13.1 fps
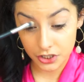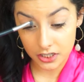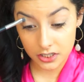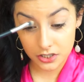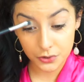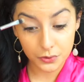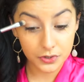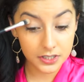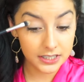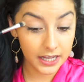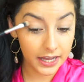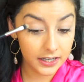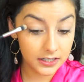just to
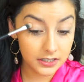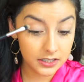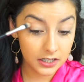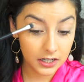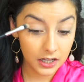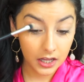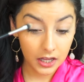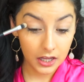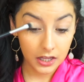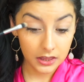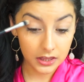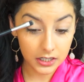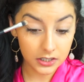set
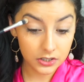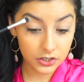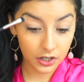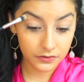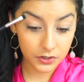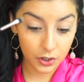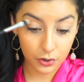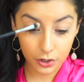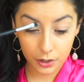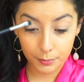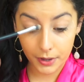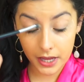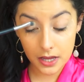the soft
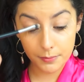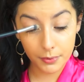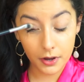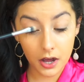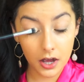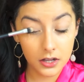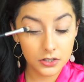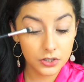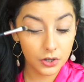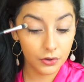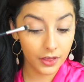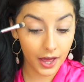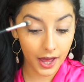ochre paint pot
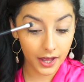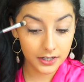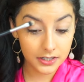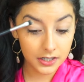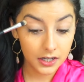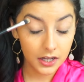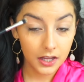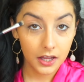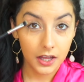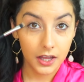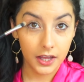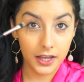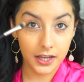so that
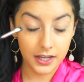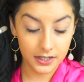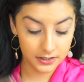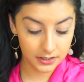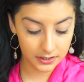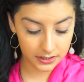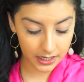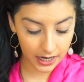it isn't